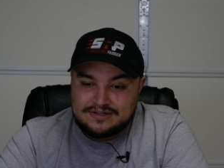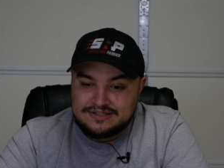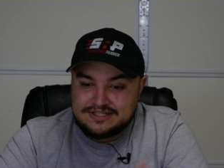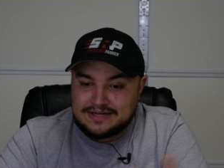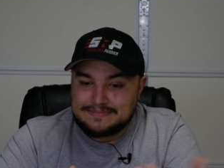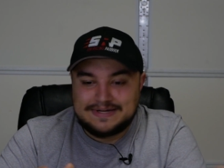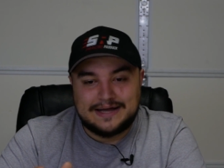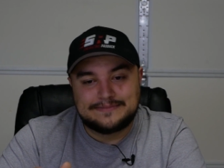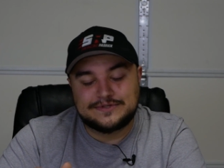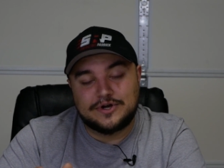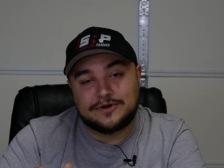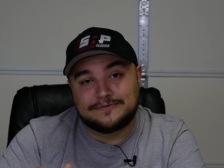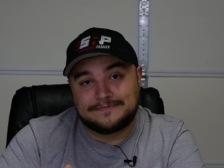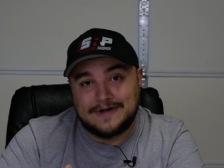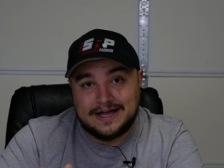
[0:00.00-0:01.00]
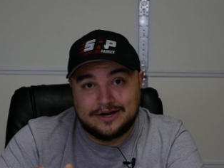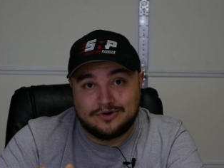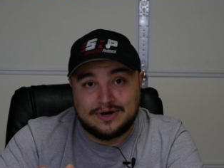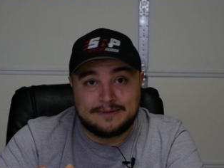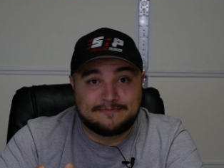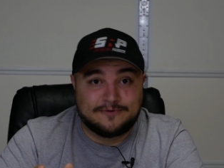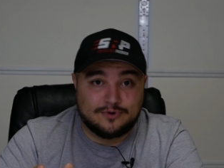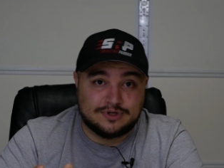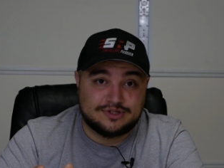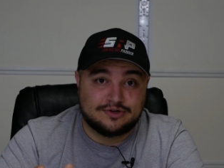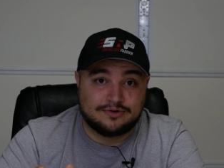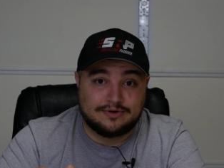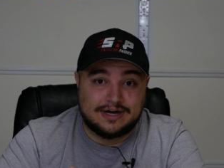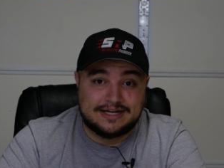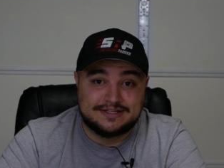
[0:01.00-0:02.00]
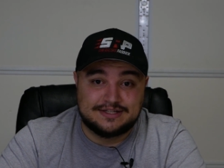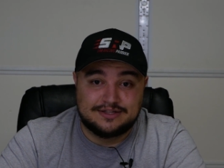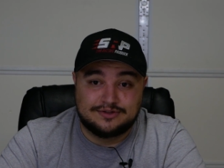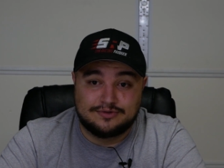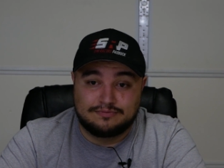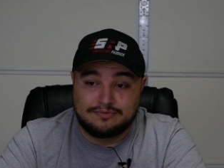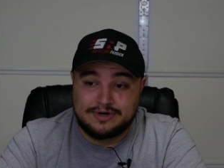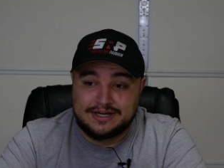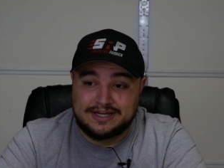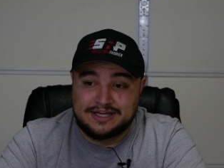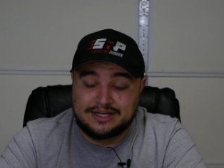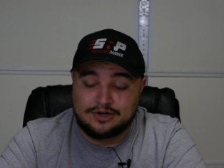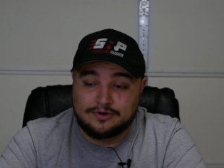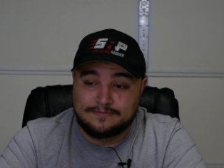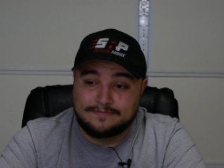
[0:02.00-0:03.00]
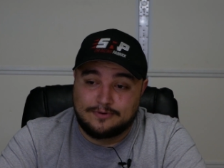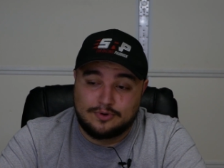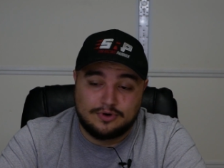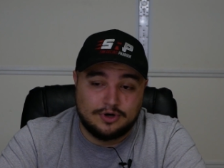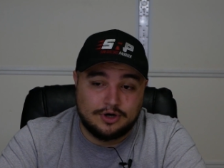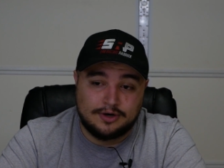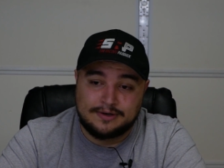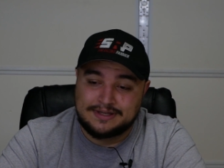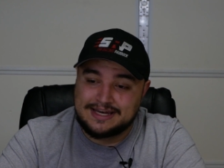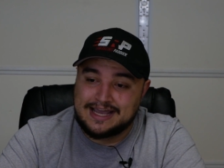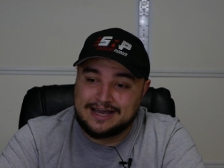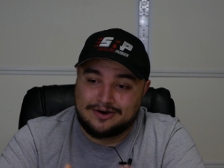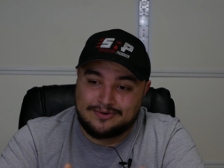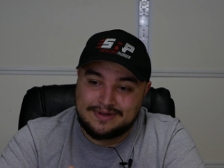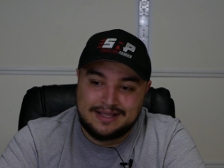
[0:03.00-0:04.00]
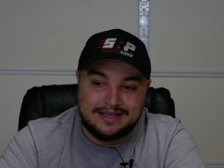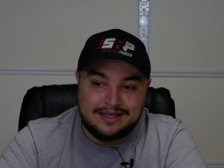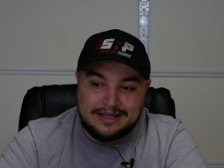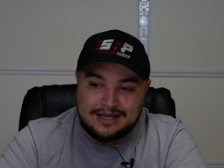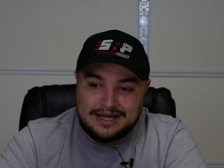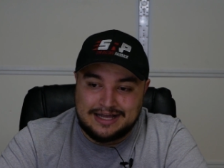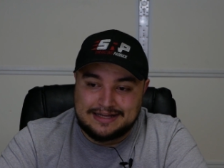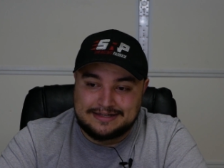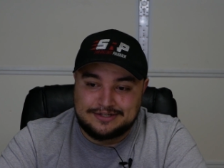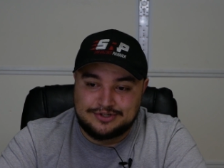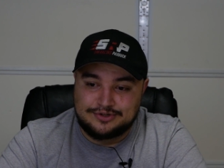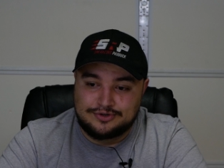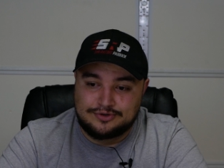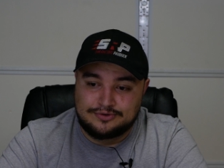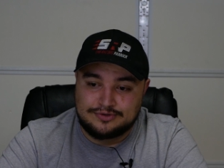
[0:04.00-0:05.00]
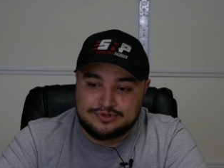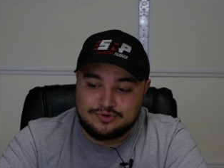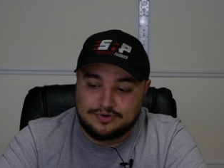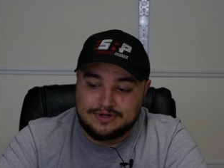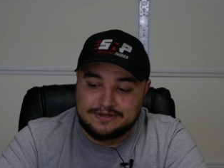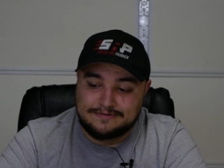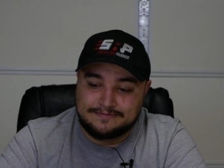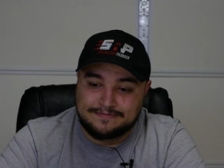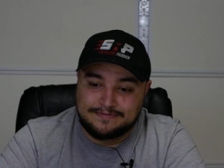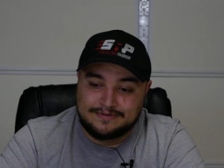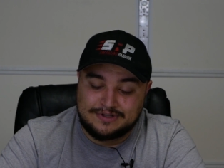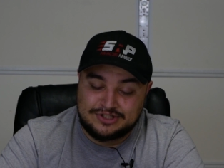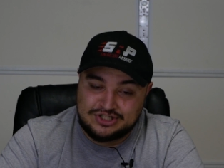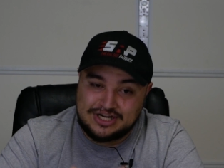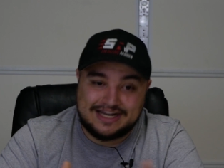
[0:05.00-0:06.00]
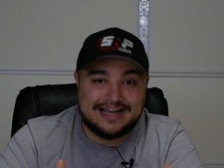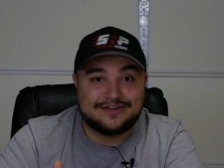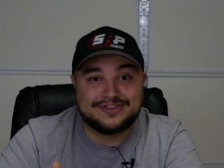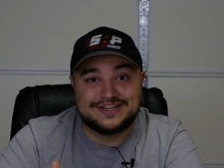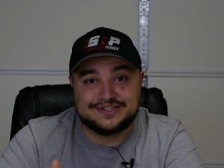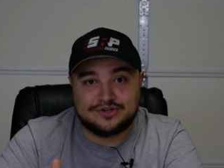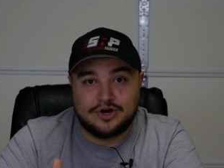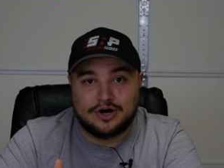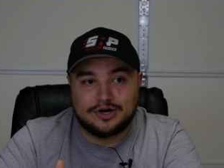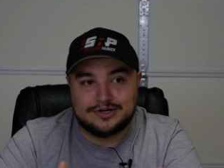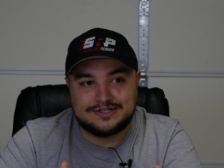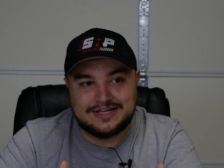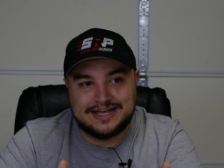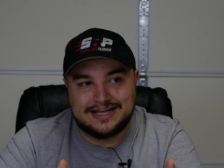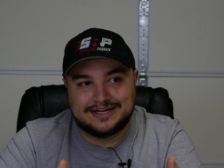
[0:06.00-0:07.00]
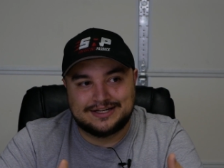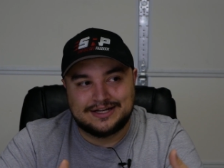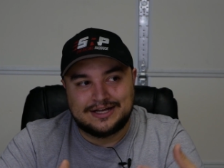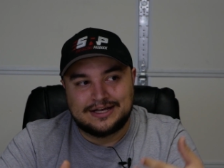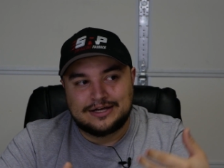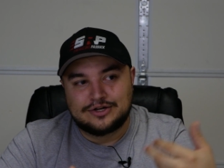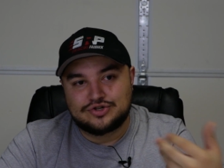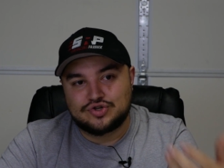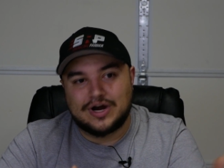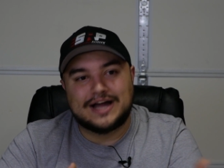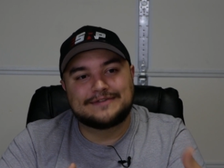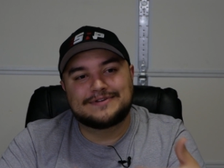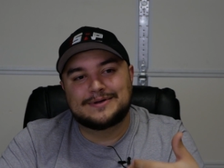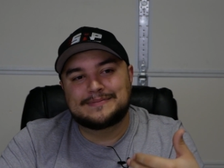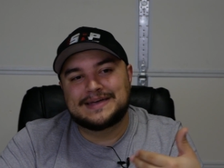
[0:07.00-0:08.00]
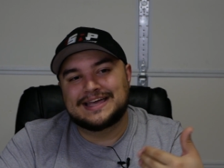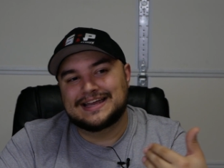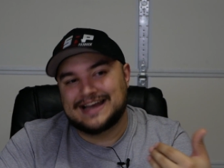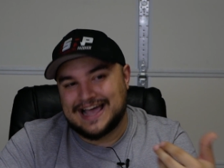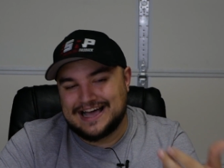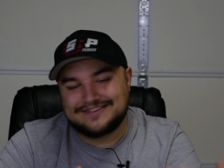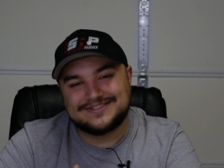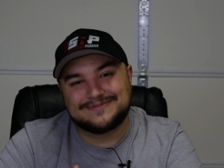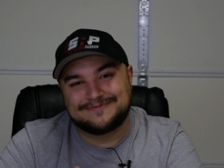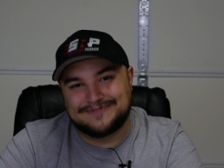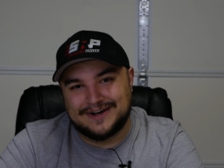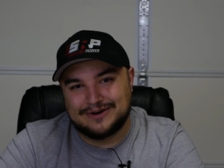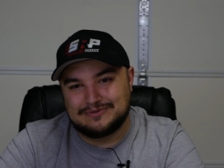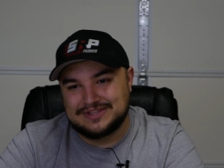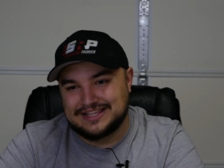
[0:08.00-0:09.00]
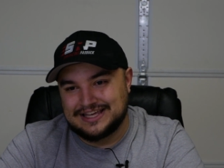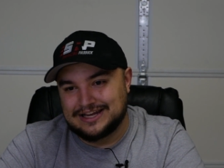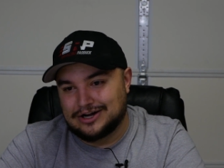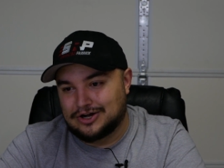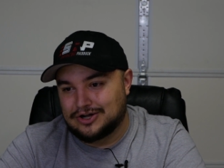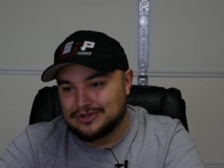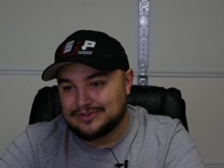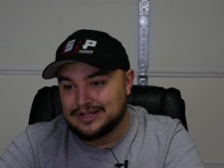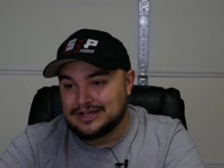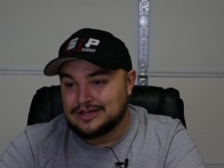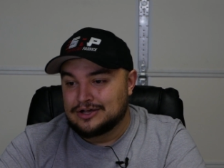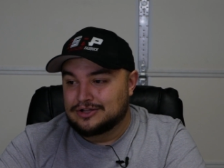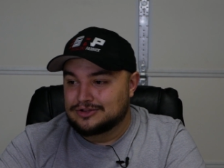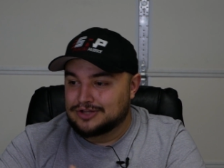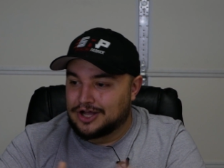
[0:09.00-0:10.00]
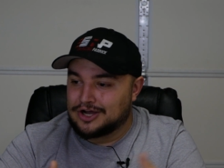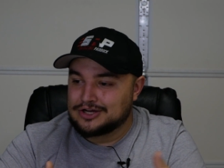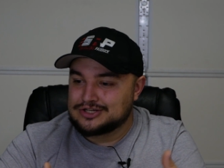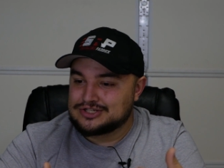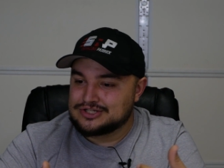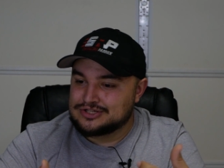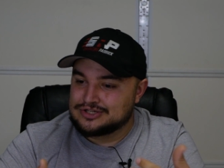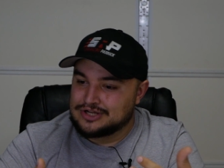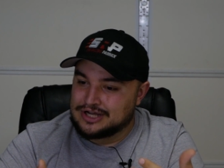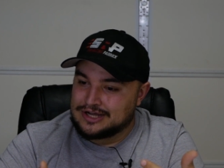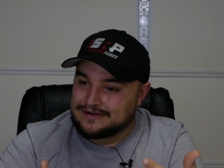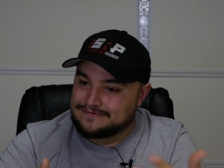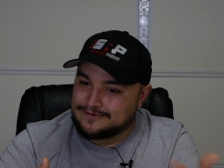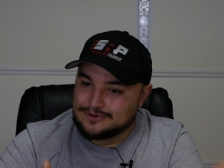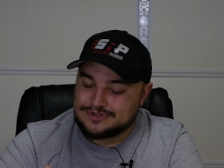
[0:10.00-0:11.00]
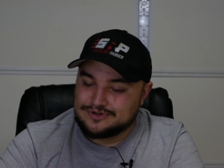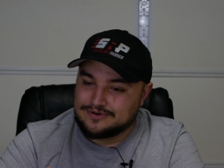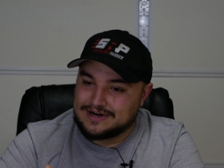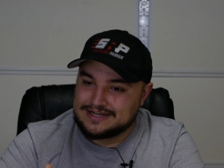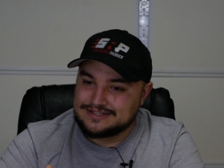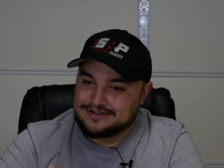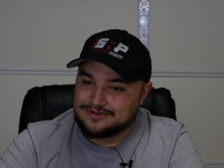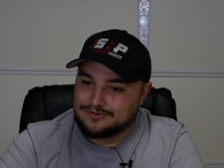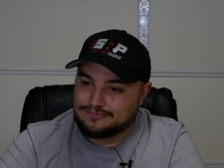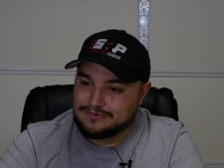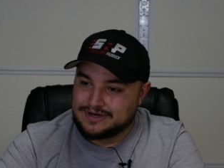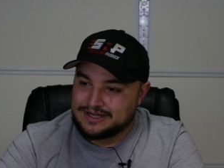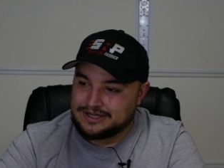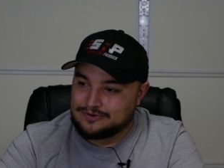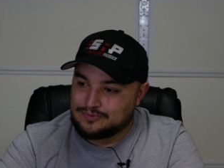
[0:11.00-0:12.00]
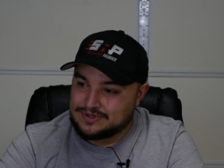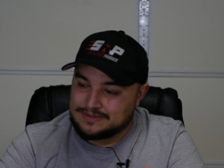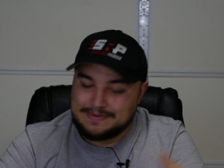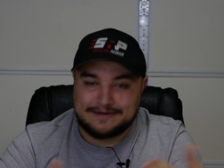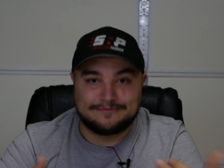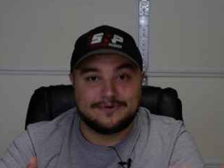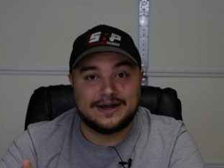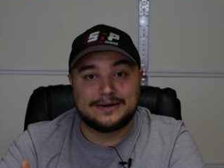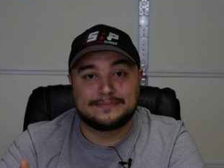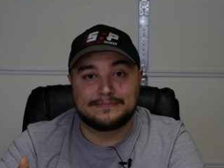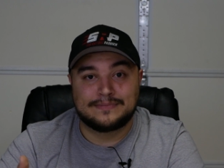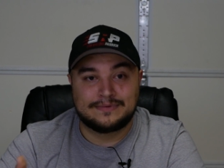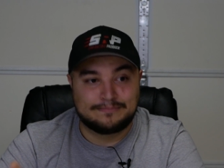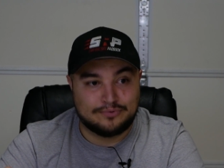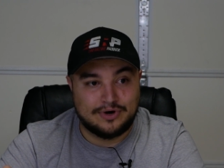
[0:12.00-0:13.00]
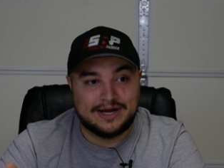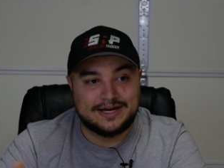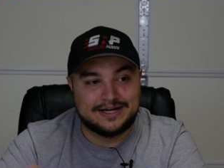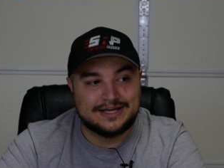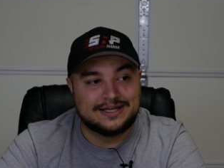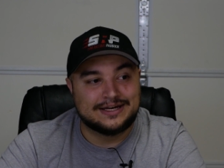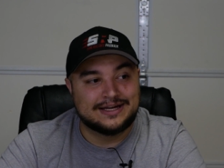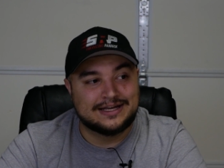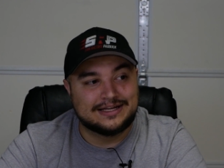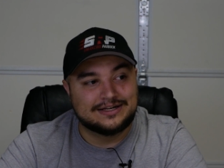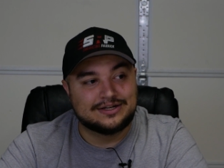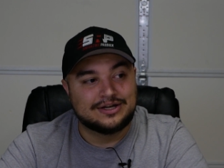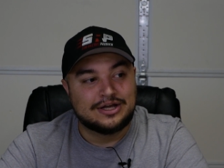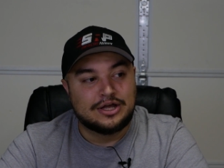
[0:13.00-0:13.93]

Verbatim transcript: sometimes I'll fire up Forza Horizon three or four now uh, to sort of check out these cars and drive them and have some fun with it. I'll launch uh, Forza Horizon three with my friend Braden, and